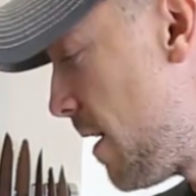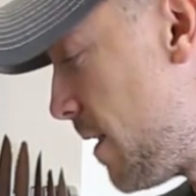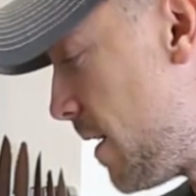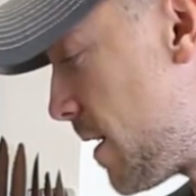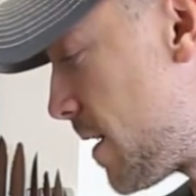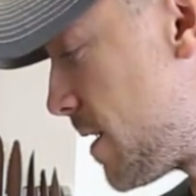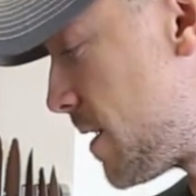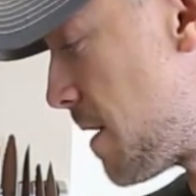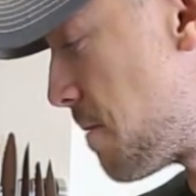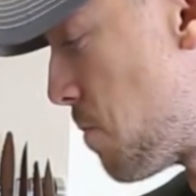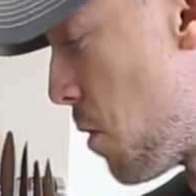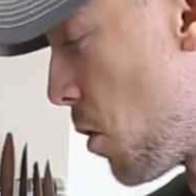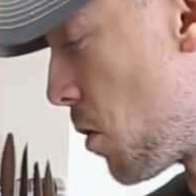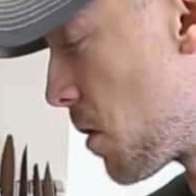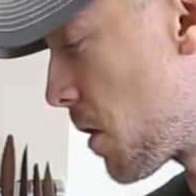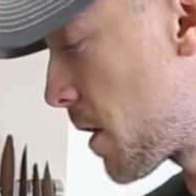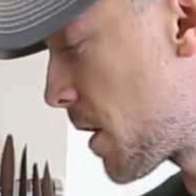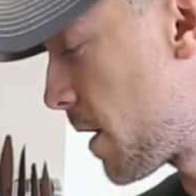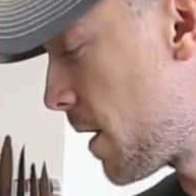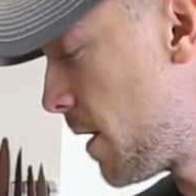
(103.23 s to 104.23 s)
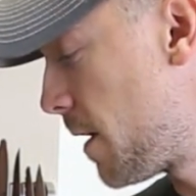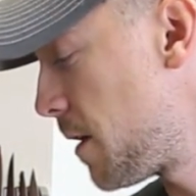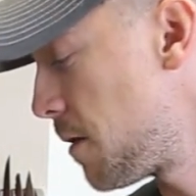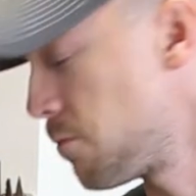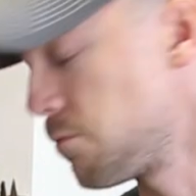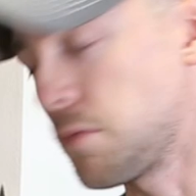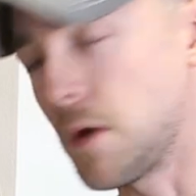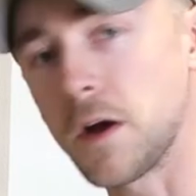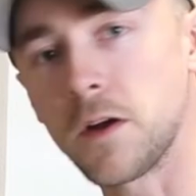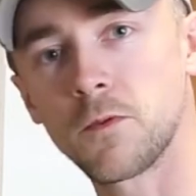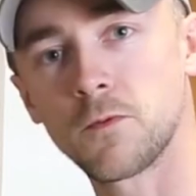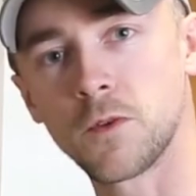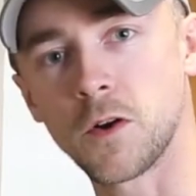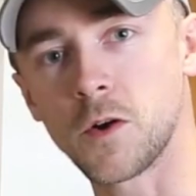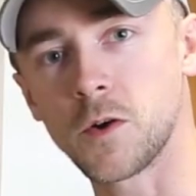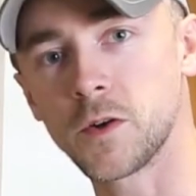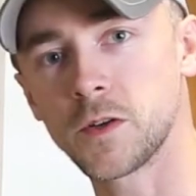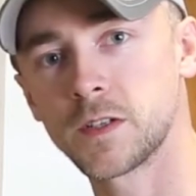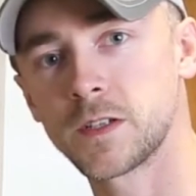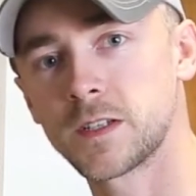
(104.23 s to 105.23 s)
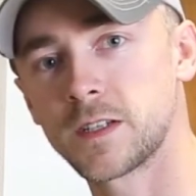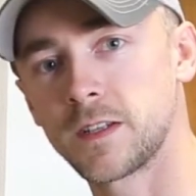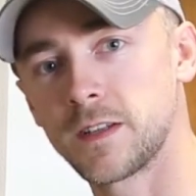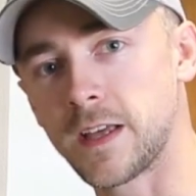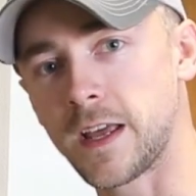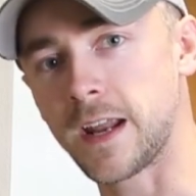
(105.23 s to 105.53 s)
this is a pork butt roast